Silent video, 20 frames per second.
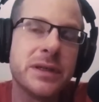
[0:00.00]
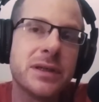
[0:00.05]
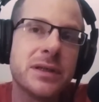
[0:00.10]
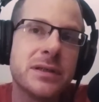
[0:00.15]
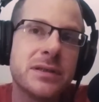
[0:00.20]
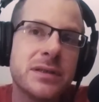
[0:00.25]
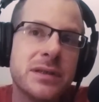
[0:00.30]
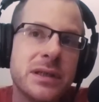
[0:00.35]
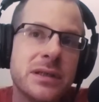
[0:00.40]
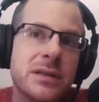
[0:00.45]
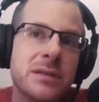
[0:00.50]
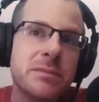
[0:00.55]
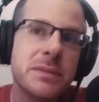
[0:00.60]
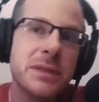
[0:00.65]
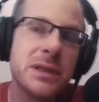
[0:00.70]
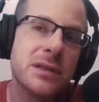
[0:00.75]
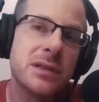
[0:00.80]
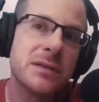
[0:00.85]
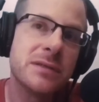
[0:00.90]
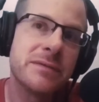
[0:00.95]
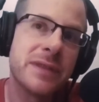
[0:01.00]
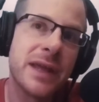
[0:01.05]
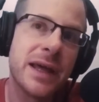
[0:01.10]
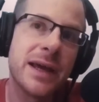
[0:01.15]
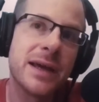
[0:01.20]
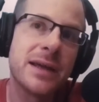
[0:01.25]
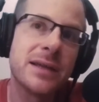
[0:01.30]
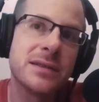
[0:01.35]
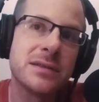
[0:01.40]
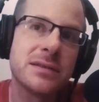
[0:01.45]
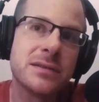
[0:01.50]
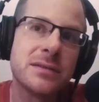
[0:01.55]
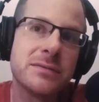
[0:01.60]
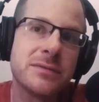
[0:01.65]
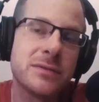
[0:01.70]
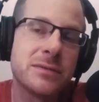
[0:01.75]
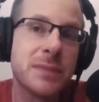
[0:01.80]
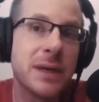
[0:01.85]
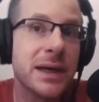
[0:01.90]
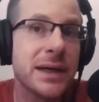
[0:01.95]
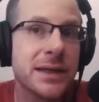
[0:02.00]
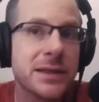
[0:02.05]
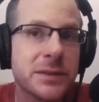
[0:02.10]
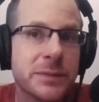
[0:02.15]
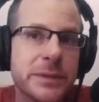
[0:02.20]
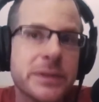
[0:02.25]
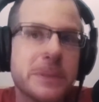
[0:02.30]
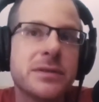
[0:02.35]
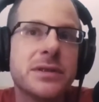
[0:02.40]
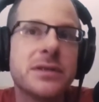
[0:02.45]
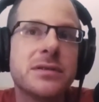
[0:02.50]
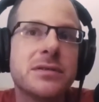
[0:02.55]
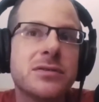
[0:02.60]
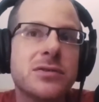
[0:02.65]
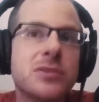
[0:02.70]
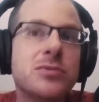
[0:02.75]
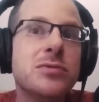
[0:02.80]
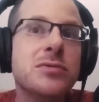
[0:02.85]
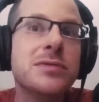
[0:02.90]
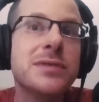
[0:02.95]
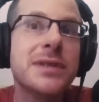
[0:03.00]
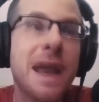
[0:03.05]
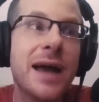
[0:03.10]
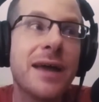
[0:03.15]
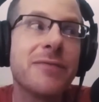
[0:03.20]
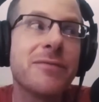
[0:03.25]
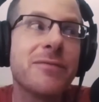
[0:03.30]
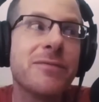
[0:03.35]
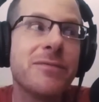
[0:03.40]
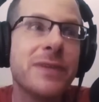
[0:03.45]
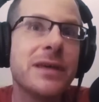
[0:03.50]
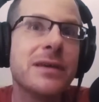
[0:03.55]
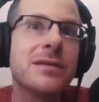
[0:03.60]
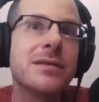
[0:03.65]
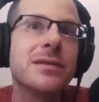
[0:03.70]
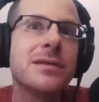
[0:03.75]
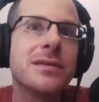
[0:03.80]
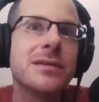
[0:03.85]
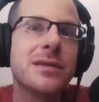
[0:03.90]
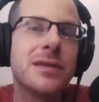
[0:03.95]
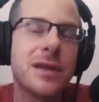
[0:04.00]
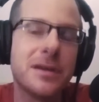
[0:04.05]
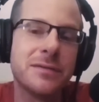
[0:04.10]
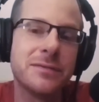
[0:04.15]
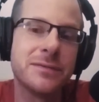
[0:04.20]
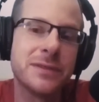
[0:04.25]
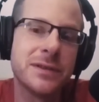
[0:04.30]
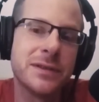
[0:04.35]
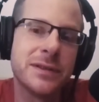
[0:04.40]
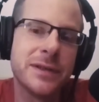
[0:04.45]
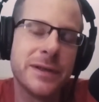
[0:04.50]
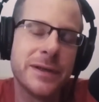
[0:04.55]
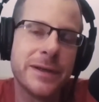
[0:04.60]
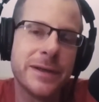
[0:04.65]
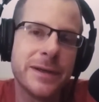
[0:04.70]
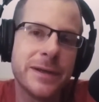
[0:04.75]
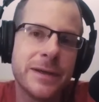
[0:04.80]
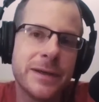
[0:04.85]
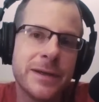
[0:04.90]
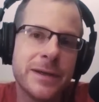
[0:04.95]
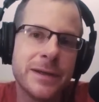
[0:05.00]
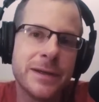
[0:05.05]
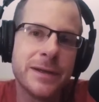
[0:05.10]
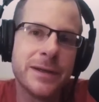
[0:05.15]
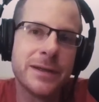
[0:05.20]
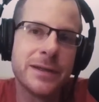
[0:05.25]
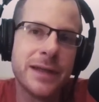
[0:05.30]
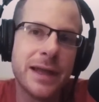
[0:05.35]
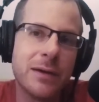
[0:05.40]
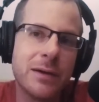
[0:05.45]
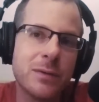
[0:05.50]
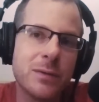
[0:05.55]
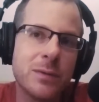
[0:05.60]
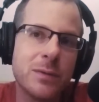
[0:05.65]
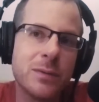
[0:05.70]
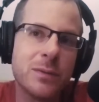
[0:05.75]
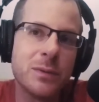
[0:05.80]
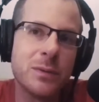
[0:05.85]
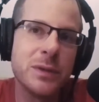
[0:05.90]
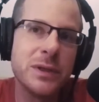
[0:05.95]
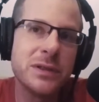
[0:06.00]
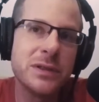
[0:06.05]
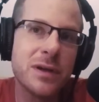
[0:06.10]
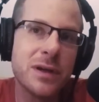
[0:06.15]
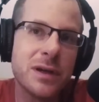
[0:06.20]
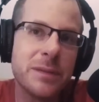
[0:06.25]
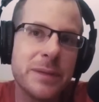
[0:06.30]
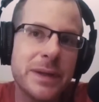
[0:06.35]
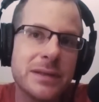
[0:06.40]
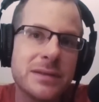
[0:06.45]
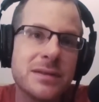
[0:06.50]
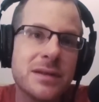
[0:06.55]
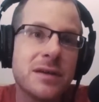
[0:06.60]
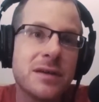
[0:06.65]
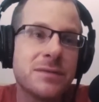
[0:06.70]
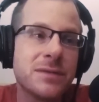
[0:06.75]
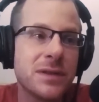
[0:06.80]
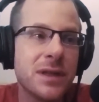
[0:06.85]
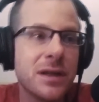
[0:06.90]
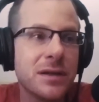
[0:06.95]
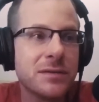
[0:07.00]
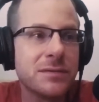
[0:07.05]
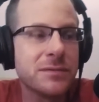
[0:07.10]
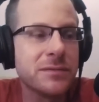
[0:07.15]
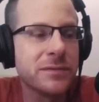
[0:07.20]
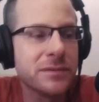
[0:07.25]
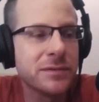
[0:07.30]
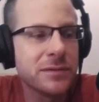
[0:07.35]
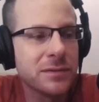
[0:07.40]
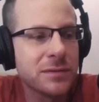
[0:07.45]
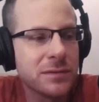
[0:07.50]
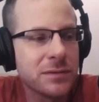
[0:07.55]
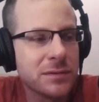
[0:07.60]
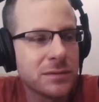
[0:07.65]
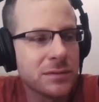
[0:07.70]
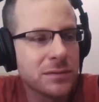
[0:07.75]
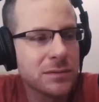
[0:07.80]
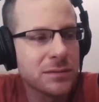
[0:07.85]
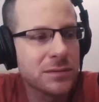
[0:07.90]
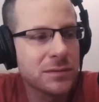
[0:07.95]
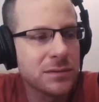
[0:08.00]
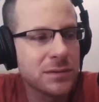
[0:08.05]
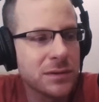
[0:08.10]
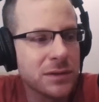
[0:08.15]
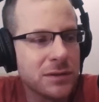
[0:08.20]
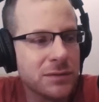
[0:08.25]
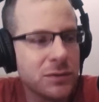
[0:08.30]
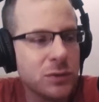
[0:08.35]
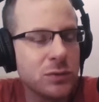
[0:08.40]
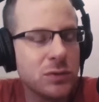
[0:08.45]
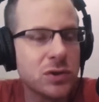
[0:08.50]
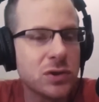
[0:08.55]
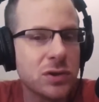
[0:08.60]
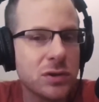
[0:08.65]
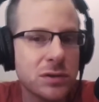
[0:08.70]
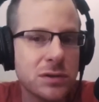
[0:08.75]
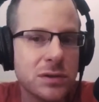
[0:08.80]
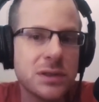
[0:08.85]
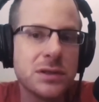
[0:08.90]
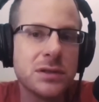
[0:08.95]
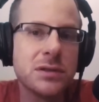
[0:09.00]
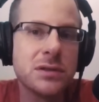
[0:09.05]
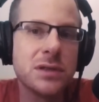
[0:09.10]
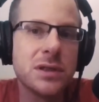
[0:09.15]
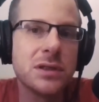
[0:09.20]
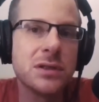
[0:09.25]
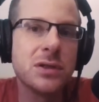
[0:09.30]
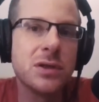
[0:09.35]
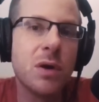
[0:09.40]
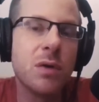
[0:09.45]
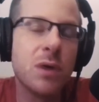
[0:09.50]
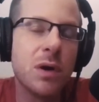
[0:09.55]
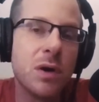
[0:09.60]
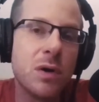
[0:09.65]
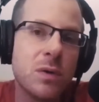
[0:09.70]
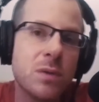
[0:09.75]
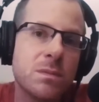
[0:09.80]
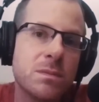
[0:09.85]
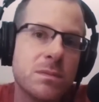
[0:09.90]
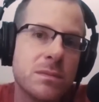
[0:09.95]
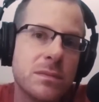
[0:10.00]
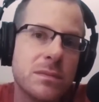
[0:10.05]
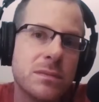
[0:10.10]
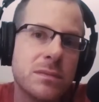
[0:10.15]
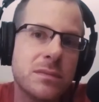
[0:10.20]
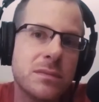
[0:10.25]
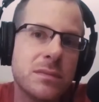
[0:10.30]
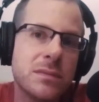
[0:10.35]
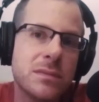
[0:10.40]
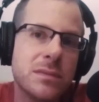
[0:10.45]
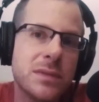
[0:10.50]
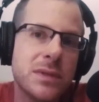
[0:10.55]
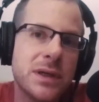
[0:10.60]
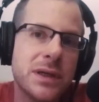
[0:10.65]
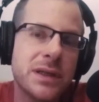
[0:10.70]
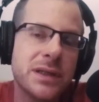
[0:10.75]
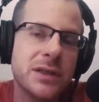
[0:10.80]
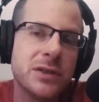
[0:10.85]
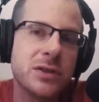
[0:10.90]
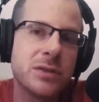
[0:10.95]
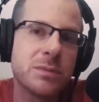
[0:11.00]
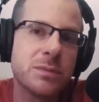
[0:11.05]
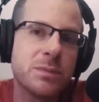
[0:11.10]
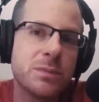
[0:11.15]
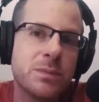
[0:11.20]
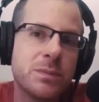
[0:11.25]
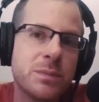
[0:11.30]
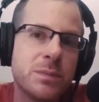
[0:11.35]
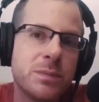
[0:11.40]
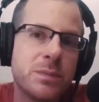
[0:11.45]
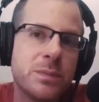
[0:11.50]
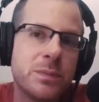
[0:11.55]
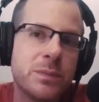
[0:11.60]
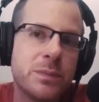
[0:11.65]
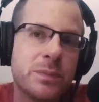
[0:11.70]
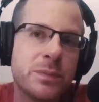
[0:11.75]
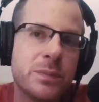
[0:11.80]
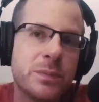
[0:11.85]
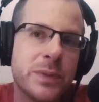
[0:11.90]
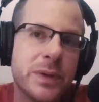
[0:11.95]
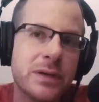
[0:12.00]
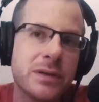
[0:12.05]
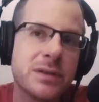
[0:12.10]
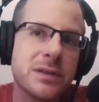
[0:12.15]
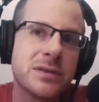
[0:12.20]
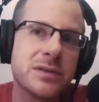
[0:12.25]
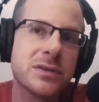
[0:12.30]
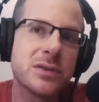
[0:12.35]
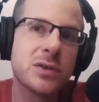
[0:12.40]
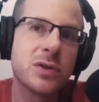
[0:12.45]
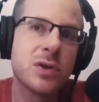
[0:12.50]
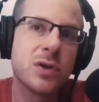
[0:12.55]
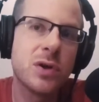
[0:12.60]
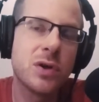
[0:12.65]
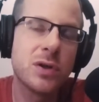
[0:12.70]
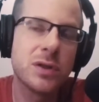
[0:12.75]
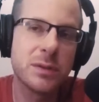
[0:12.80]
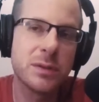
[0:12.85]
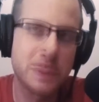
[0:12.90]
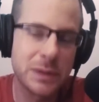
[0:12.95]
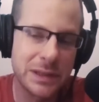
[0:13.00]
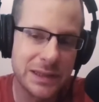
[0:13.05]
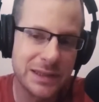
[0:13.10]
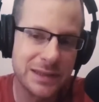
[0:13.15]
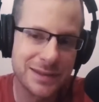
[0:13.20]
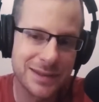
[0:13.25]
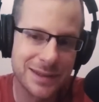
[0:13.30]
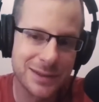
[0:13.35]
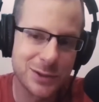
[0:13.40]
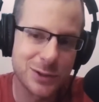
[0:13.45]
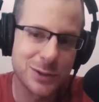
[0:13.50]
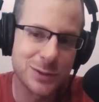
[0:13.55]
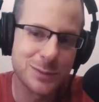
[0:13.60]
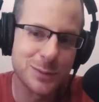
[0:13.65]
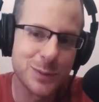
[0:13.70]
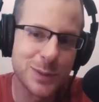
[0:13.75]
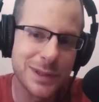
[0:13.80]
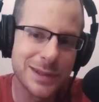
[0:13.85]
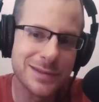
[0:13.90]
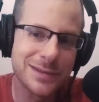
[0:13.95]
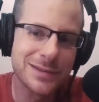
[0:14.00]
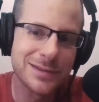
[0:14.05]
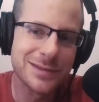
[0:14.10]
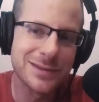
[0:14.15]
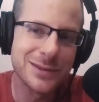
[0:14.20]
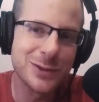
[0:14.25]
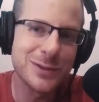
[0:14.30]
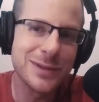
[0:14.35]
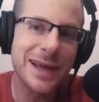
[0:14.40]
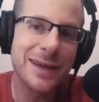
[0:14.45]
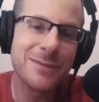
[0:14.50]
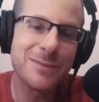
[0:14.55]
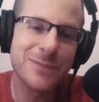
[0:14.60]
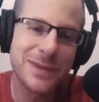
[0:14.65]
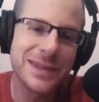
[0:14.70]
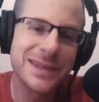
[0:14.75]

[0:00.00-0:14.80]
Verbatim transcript: because in the middle of that from my experience you do not feel loved now when we talk about tough love if you turn and, and go home and then your parents call the police on you. Well, you're not